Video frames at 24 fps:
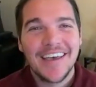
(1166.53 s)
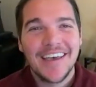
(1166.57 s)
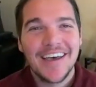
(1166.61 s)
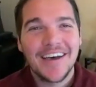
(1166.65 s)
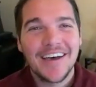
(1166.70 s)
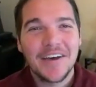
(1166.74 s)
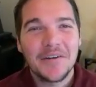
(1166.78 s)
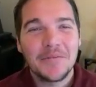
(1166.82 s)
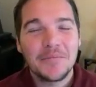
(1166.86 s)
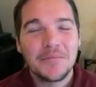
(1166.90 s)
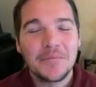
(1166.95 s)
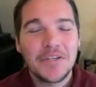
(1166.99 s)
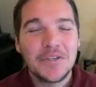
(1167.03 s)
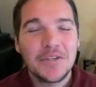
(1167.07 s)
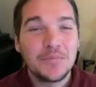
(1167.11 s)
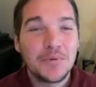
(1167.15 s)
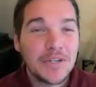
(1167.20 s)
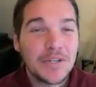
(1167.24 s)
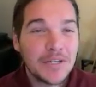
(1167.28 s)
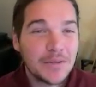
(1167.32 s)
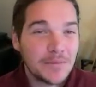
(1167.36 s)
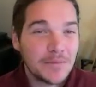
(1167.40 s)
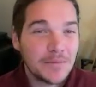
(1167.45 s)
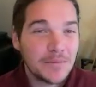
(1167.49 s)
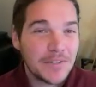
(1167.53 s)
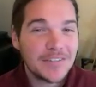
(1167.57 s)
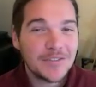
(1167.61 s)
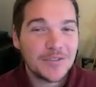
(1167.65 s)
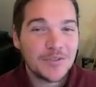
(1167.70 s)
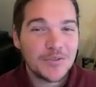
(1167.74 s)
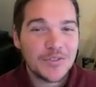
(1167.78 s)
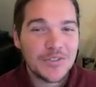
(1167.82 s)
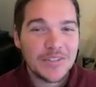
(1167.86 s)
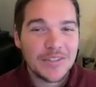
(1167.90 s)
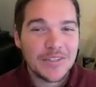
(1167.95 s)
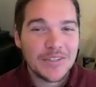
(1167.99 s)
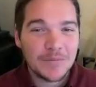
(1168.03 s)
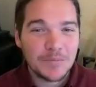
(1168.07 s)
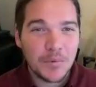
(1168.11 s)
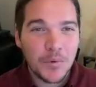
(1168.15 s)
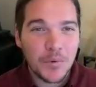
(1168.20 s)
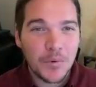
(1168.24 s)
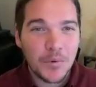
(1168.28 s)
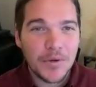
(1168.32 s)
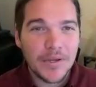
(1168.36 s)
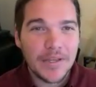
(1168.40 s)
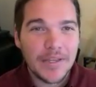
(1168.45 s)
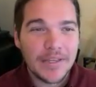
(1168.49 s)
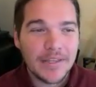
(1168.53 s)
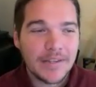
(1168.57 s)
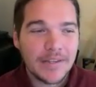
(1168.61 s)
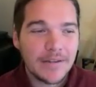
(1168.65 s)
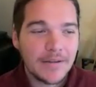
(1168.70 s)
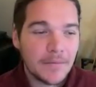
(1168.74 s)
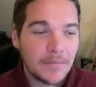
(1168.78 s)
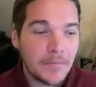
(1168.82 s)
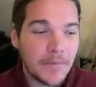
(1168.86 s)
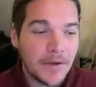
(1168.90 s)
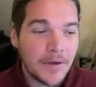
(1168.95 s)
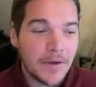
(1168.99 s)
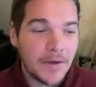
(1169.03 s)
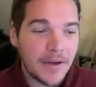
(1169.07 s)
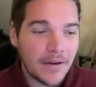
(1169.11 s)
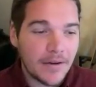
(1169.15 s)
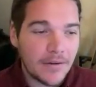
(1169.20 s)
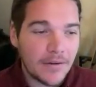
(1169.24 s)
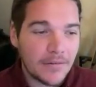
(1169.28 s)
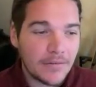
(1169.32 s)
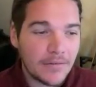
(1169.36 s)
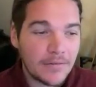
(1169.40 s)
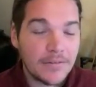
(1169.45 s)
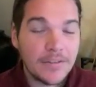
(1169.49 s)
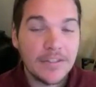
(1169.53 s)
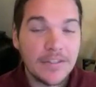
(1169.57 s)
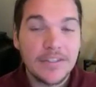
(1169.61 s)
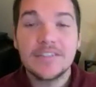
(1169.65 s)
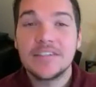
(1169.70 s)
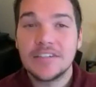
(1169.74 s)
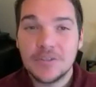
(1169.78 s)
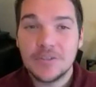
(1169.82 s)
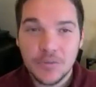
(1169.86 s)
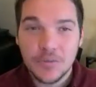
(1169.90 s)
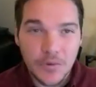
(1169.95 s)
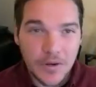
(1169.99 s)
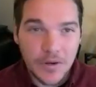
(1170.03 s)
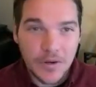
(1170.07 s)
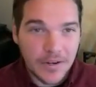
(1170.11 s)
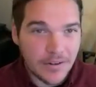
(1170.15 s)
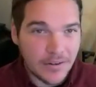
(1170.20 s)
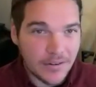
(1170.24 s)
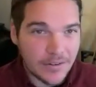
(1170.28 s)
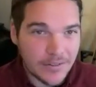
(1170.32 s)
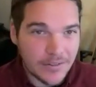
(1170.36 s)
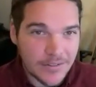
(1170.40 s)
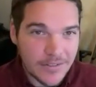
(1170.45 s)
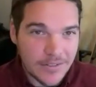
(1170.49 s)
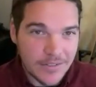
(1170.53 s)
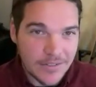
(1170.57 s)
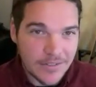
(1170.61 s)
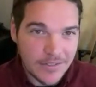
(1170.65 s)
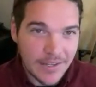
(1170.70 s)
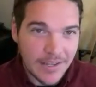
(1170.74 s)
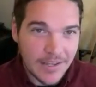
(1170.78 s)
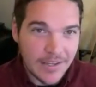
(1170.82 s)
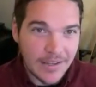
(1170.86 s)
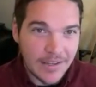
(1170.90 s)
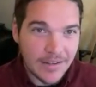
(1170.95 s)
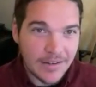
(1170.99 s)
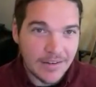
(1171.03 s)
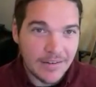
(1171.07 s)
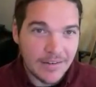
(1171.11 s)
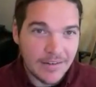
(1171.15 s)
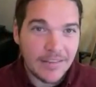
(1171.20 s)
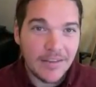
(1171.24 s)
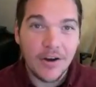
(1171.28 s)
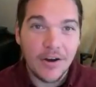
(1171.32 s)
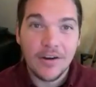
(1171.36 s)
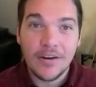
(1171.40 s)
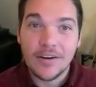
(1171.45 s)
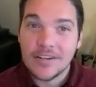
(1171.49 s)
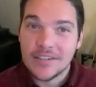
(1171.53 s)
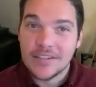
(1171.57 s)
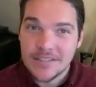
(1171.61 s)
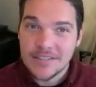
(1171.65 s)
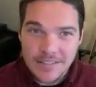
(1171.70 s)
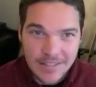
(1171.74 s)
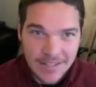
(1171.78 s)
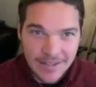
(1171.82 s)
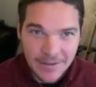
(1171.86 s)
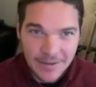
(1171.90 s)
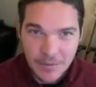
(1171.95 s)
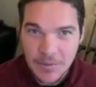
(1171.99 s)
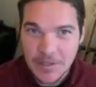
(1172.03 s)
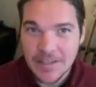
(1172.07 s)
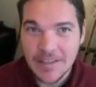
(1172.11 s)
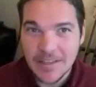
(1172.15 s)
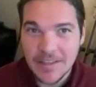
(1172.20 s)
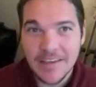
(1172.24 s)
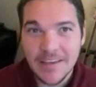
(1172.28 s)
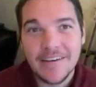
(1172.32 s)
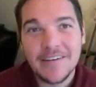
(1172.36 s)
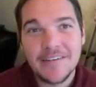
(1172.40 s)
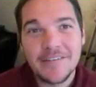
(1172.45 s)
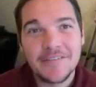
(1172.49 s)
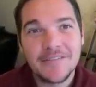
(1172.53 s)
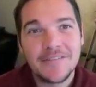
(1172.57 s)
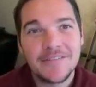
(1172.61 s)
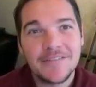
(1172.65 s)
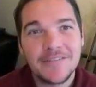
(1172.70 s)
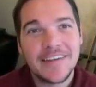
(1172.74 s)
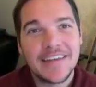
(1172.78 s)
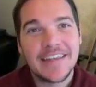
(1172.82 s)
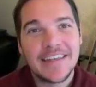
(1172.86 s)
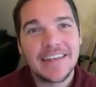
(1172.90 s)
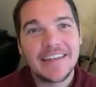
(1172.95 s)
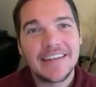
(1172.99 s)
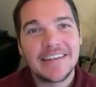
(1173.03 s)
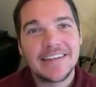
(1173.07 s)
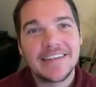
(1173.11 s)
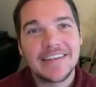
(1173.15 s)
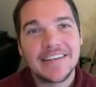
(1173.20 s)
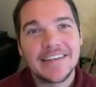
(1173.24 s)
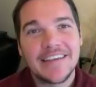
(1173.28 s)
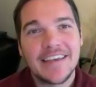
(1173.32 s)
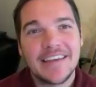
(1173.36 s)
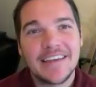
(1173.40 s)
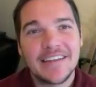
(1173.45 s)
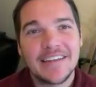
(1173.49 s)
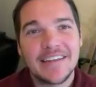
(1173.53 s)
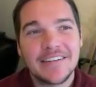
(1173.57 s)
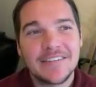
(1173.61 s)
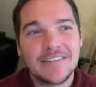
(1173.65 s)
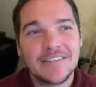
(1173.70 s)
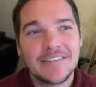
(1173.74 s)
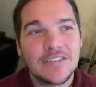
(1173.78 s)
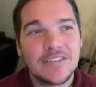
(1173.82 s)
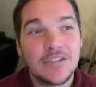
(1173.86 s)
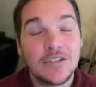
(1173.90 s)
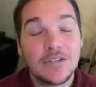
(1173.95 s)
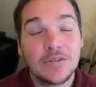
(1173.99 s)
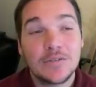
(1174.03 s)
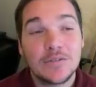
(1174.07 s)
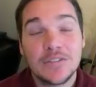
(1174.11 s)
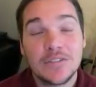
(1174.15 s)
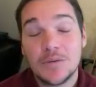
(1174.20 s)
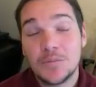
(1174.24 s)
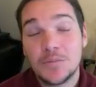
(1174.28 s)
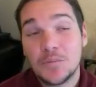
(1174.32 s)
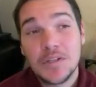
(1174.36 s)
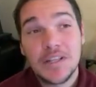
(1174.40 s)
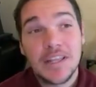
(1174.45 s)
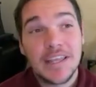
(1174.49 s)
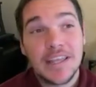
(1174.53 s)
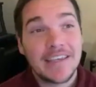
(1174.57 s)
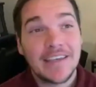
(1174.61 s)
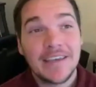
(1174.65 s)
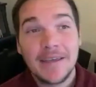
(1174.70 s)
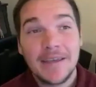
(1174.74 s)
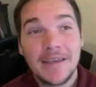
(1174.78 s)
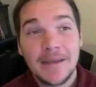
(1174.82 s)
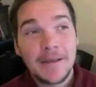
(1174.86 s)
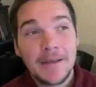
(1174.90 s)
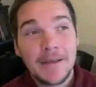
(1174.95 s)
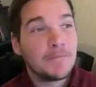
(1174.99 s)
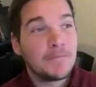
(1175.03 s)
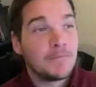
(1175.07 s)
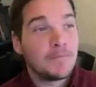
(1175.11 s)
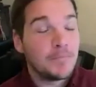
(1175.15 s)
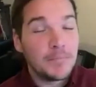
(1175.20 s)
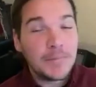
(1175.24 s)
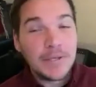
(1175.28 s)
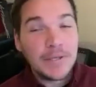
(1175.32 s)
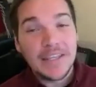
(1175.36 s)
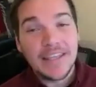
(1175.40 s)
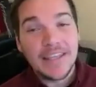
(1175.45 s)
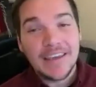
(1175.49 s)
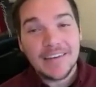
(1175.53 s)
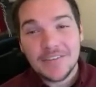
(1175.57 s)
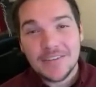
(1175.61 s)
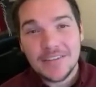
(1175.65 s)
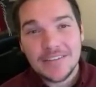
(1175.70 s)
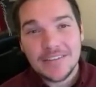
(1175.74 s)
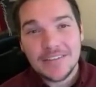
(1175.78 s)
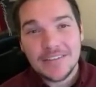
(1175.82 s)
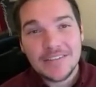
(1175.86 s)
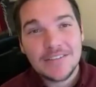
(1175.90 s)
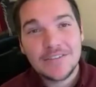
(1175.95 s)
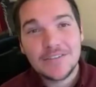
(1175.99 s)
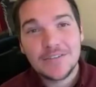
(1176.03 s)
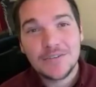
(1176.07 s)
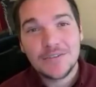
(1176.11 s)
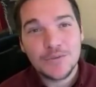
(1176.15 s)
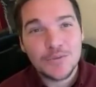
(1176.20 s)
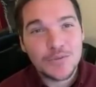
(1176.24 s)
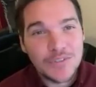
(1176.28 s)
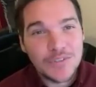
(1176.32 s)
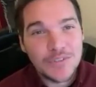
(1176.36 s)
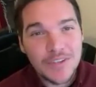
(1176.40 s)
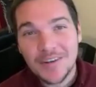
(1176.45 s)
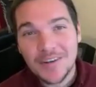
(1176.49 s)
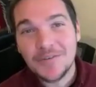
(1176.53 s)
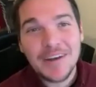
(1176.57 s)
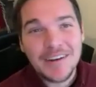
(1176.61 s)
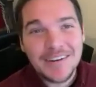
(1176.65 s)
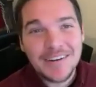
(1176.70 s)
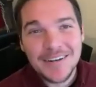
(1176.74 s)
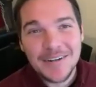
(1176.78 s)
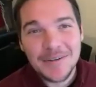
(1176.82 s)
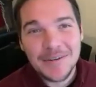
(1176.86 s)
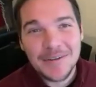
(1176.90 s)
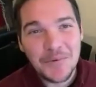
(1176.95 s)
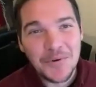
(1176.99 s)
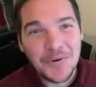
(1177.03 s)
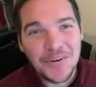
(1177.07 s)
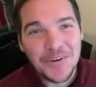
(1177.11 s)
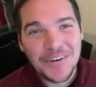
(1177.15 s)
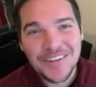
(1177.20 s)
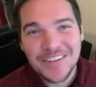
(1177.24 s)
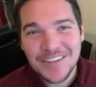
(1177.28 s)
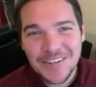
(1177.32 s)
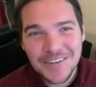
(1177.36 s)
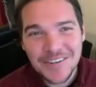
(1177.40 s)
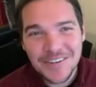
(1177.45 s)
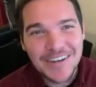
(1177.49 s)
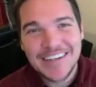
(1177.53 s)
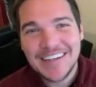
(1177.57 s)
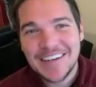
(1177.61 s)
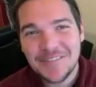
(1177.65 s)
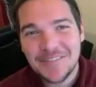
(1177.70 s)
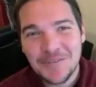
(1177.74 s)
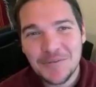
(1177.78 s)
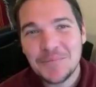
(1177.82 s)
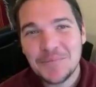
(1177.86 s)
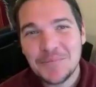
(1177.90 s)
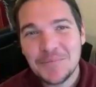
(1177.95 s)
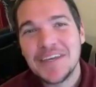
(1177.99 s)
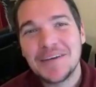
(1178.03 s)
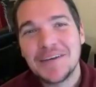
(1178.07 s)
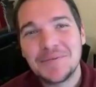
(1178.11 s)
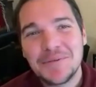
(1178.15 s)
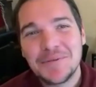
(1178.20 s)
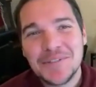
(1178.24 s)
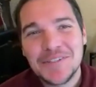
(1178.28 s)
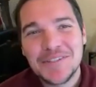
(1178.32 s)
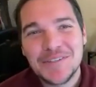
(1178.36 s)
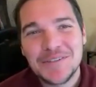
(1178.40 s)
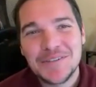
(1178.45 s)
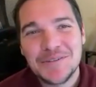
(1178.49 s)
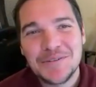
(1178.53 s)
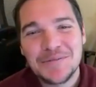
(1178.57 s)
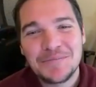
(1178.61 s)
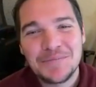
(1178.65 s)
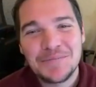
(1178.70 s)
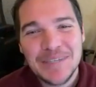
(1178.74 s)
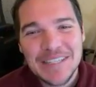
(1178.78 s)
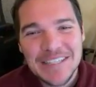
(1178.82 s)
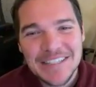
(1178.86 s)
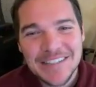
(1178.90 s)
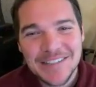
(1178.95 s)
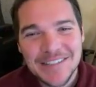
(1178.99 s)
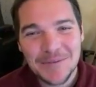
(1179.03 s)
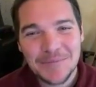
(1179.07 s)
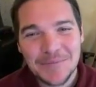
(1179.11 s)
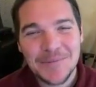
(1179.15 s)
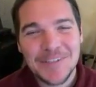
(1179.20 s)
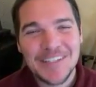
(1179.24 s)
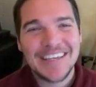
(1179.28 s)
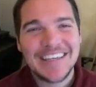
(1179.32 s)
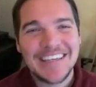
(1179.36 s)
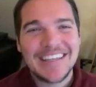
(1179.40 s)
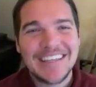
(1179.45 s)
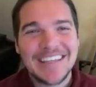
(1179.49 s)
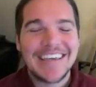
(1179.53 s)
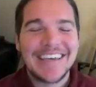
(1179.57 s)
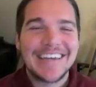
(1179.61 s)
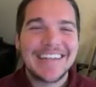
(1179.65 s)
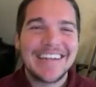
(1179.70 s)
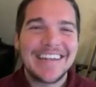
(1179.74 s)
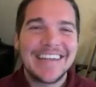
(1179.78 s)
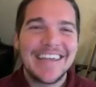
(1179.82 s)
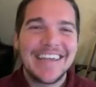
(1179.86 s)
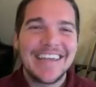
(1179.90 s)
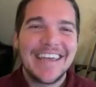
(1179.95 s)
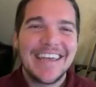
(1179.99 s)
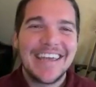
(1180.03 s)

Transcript: But you bring up an interesting point about listening to records and the artists that we love, and someone like Bill Evans, who's not around anymore. I'd never be able to meet someone like that.